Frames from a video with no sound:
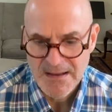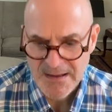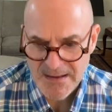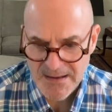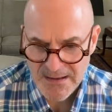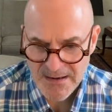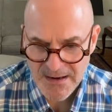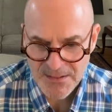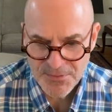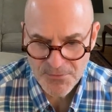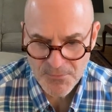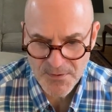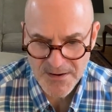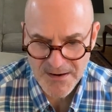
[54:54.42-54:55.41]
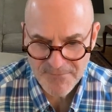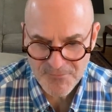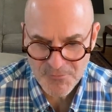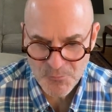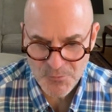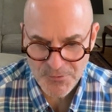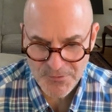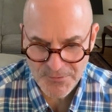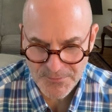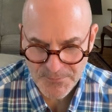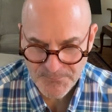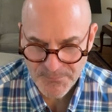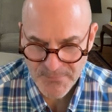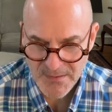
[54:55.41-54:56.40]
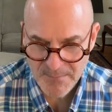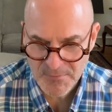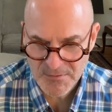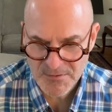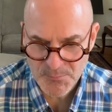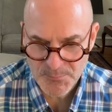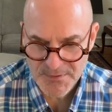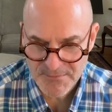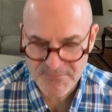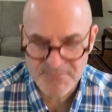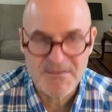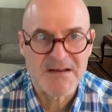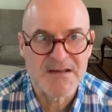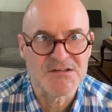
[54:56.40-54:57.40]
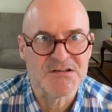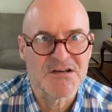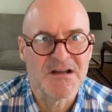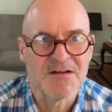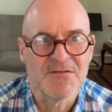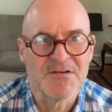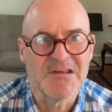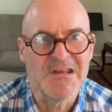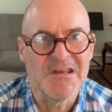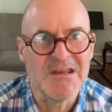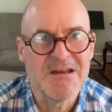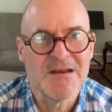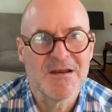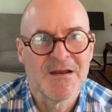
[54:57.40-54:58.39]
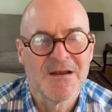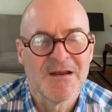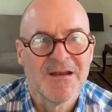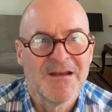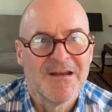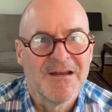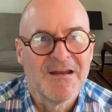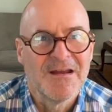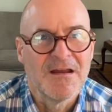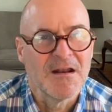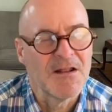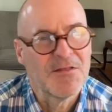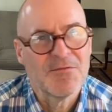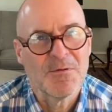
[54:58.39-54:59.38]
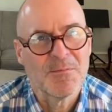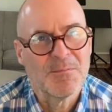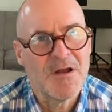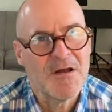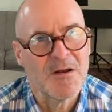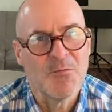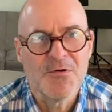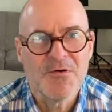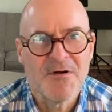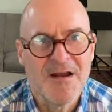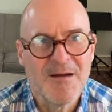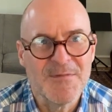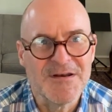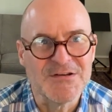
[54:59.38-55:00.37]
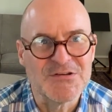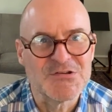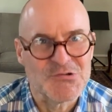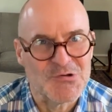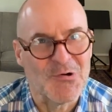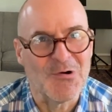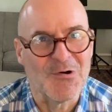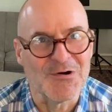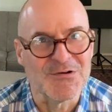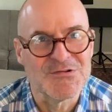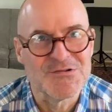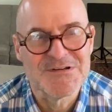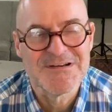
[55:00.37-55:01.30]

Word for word: And I thought afterward, I'm a little bit of, I guess, kind of a geek. And I thought, God, I wonder how many stars